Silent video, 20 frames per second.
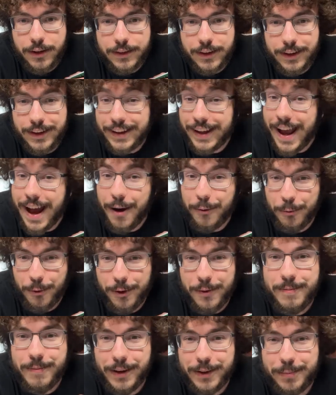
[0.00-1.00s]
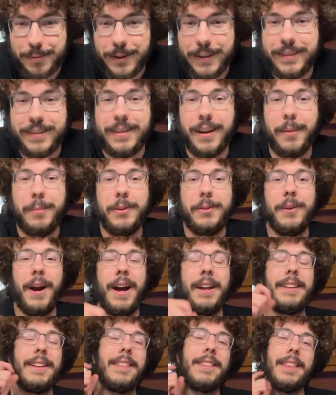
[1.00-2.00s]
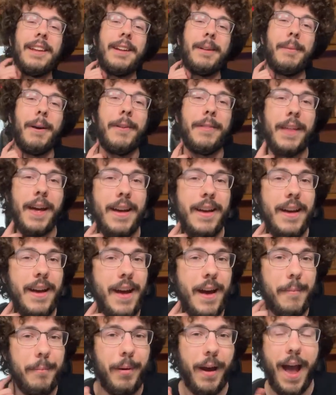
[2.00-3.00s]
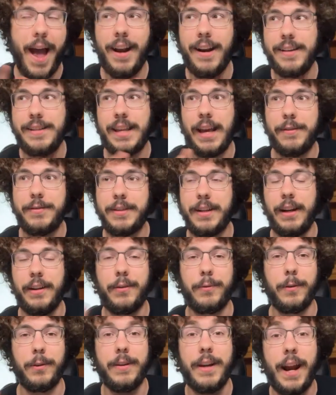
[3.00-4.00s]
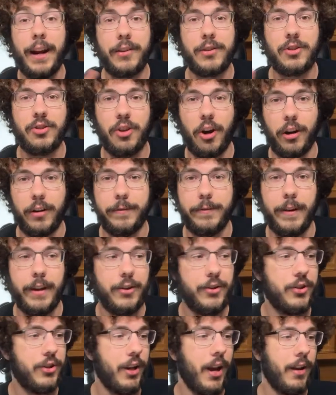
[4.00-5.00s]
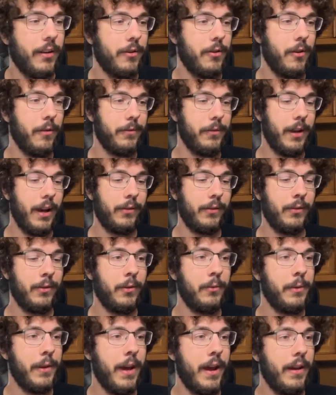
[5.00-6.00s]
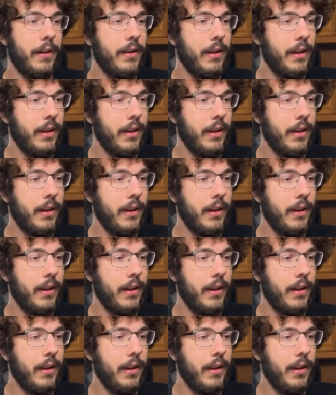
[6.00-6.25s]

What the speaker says: Yeah, one misplaced W. I did think about that. But NSF stands for Next Starfish. I don't know if you guys knew that.